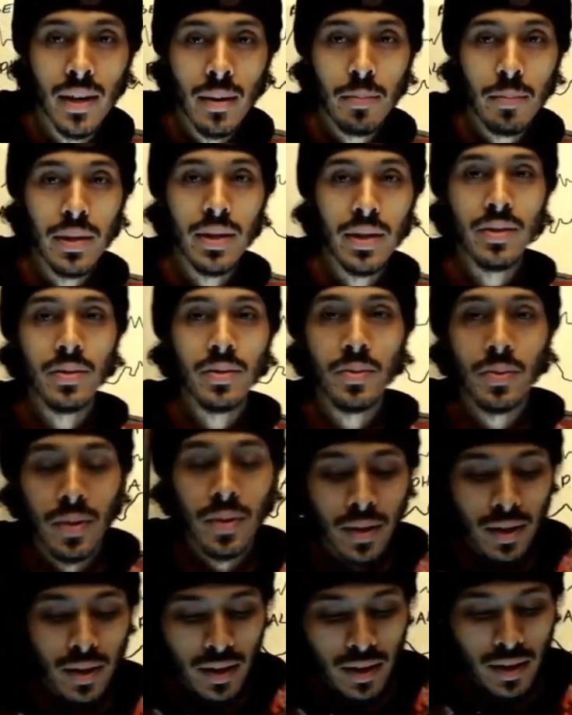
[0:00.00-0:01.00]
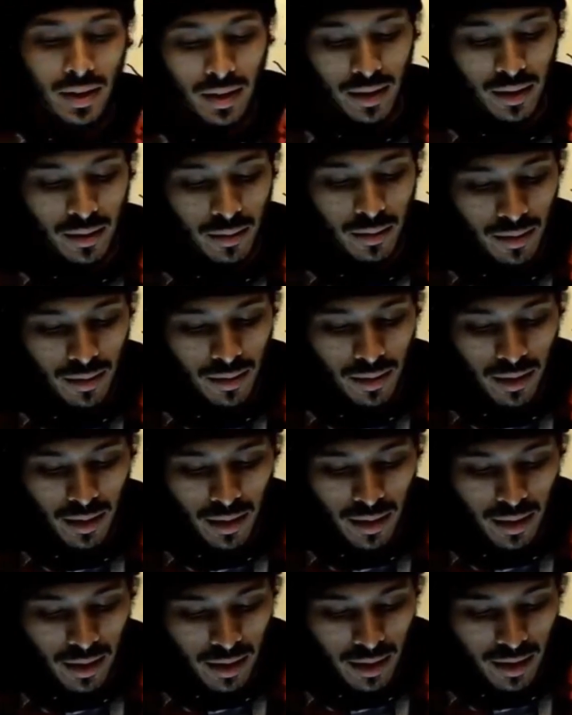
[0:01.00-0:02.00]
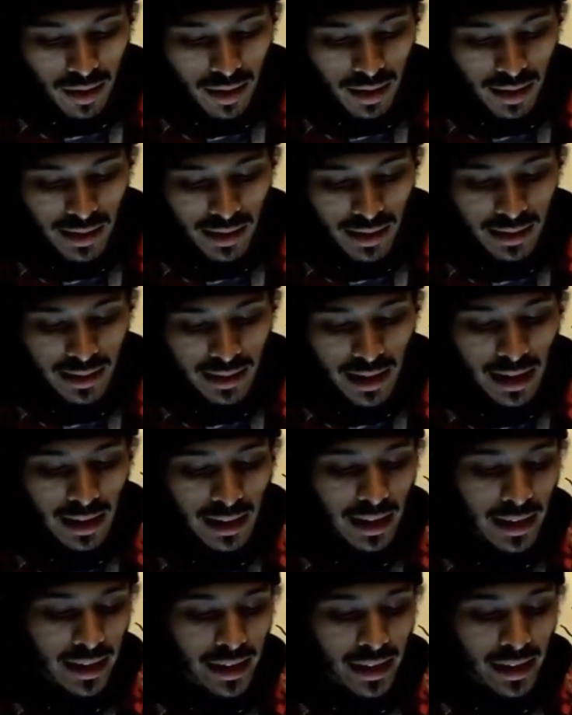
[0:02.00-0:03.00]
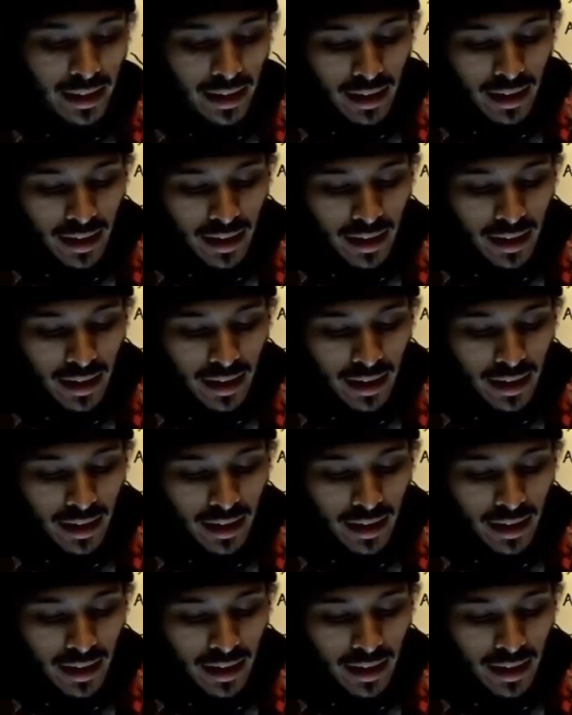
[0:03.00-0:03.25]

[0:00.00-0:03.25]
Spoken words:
Because, you know, it's kind of like